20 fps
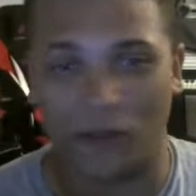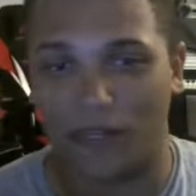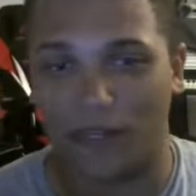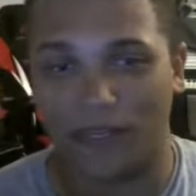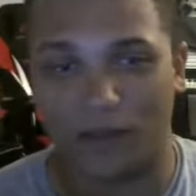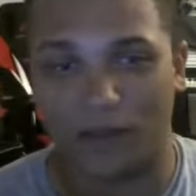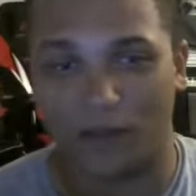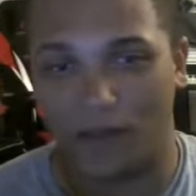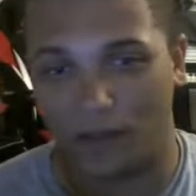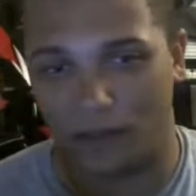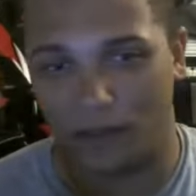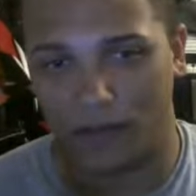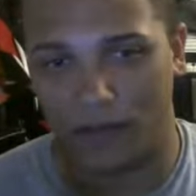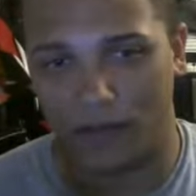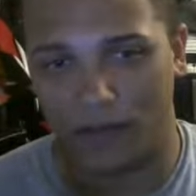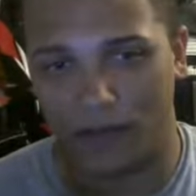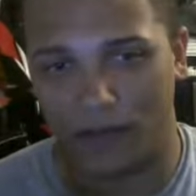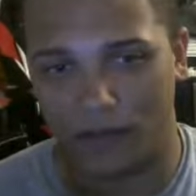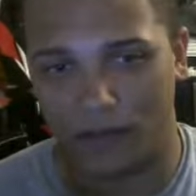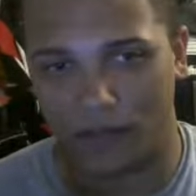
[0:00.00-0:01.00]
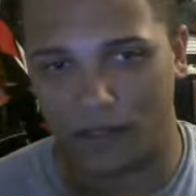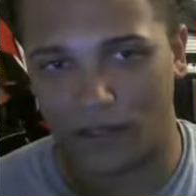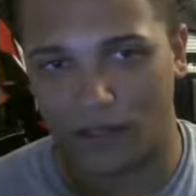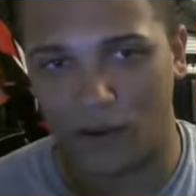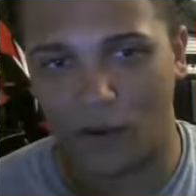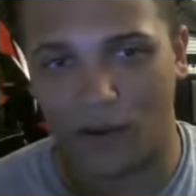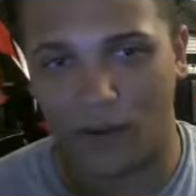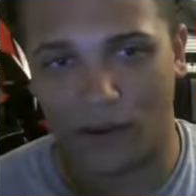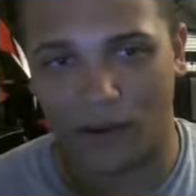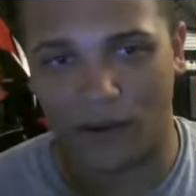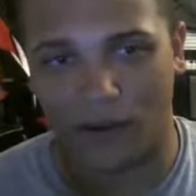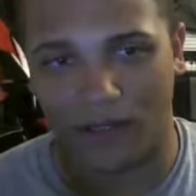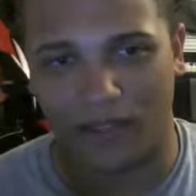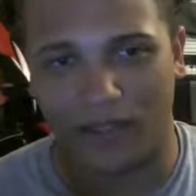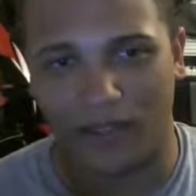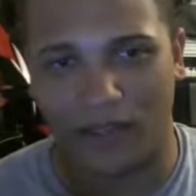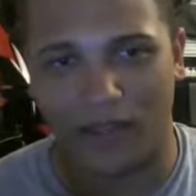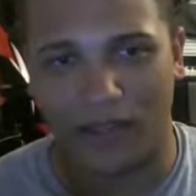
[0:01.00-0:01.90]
and I don't think many authors know about it.